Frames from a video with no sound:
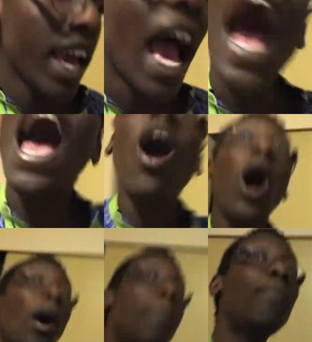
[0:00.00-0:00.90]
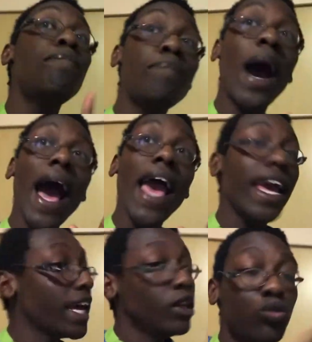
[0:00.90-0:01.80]
I hope I
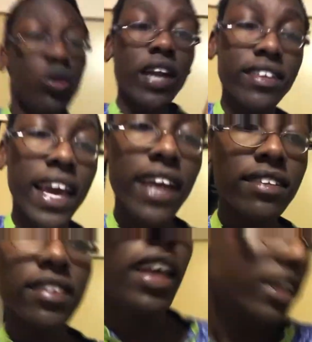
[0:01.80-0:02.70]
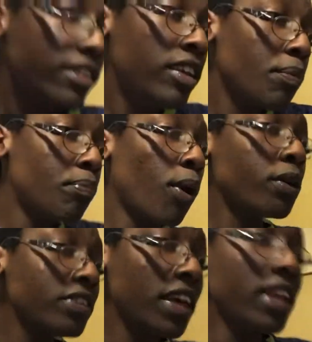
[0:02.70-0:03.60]
do not get
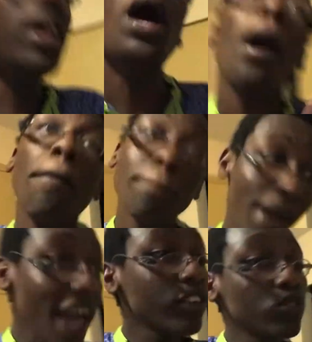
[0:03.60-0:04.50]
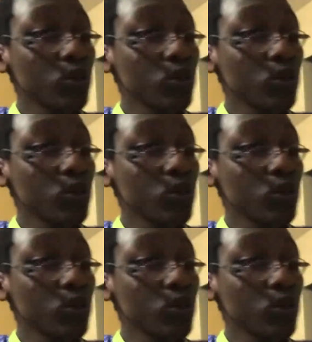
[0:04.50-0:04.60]
deported back to